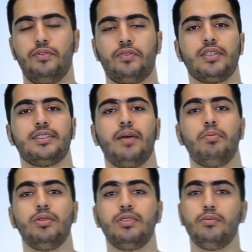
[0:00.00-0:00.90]
For
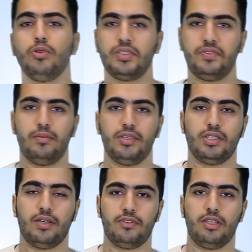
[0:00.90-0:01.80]
example, the most famous
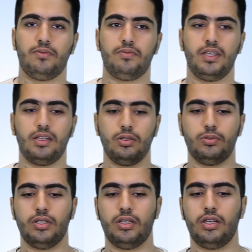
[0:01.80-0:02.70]
of them include
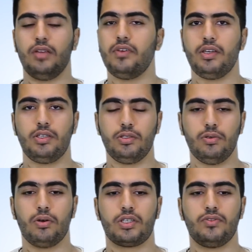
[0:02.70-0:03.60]
FAQ
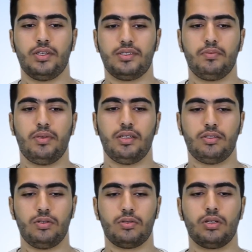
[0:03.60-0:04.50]
or review snippets
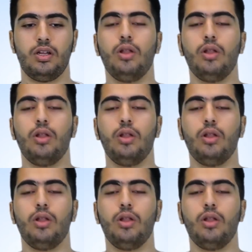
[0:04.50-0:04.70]
or